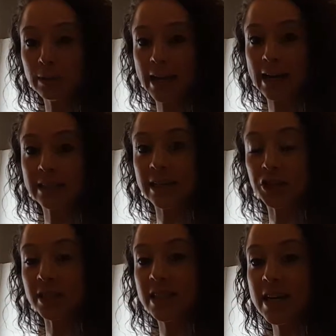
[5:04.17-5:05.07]
plan
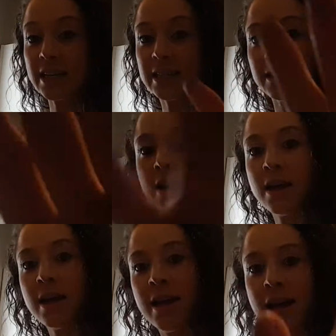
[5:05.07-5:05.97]
such as this,
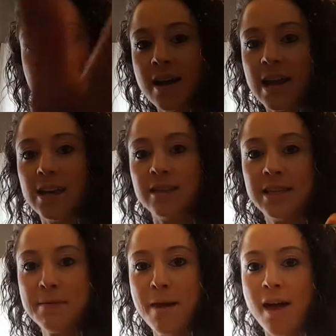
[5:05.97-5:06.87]
can you
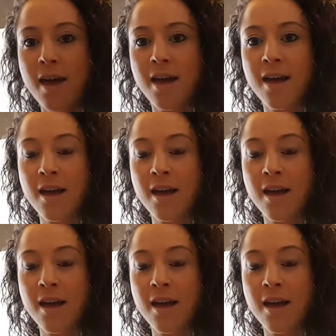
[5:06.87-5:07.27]
see me,